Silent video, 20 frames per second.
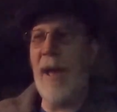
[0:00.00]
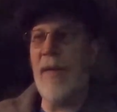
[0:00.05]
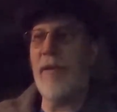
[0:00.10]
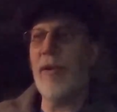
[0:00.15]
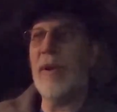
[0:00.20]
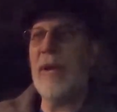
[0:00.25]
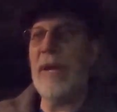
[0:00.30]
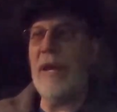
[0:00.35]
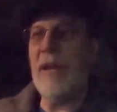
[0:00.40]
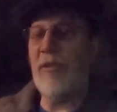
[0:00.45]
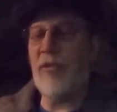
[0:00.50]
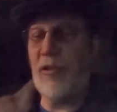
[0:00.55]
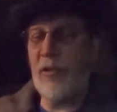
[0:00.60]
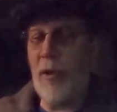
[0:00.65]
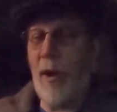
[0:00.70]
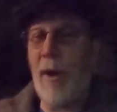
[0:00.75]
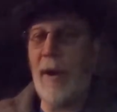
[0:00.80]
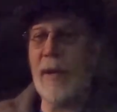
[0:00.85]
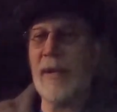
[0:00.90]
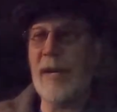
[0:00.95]
Either he
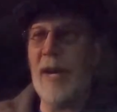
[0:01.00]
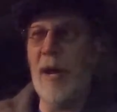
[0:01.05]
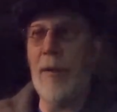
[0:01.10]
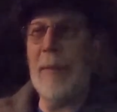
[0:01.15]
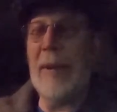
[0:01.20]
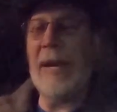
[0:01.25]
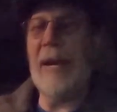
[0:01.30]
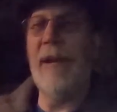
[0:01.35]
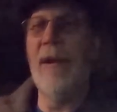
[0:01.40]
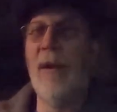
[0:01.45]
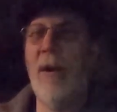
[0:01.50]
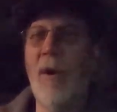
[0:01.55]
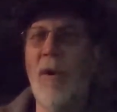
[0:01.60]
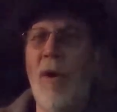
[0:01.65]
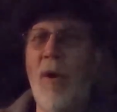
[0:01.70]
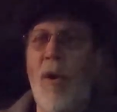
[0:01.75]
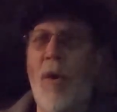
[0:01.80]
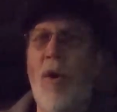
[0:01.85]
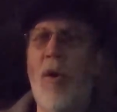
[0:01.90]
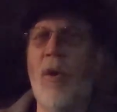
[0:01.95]
saw it coming
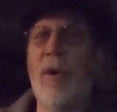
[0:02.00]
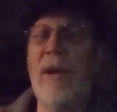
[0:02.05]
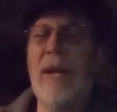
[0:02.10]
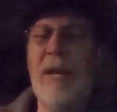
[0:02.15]
or